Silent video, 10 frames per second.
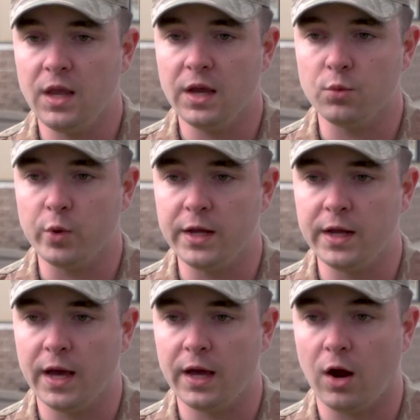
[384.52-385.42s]
And
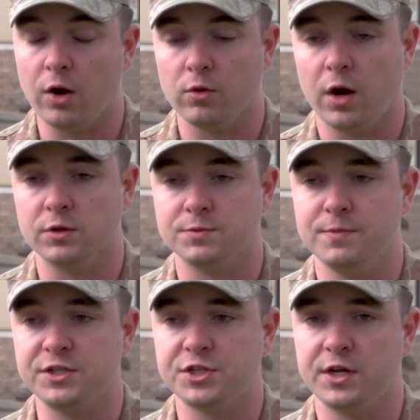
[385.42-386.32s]
we, our
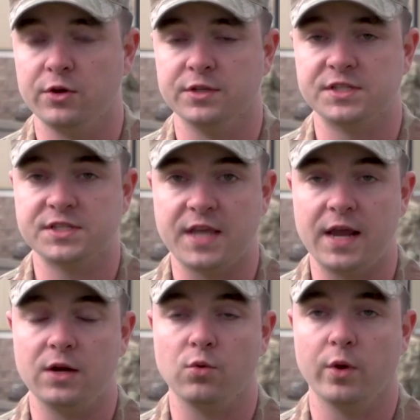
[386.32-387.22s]
mission here in the
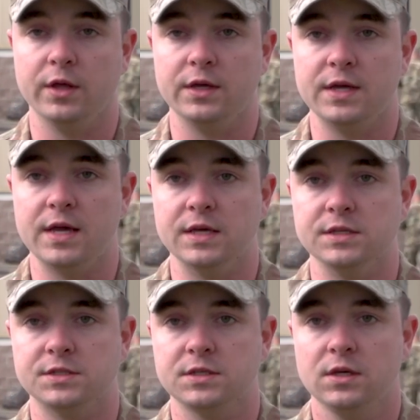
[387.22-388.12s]
state really
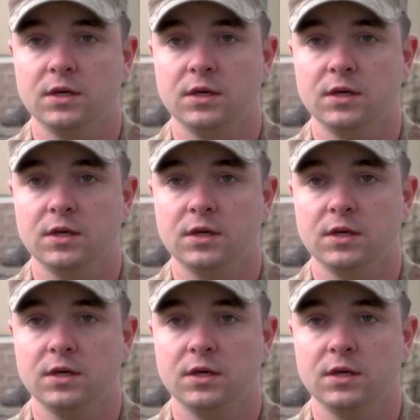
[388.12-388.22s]
is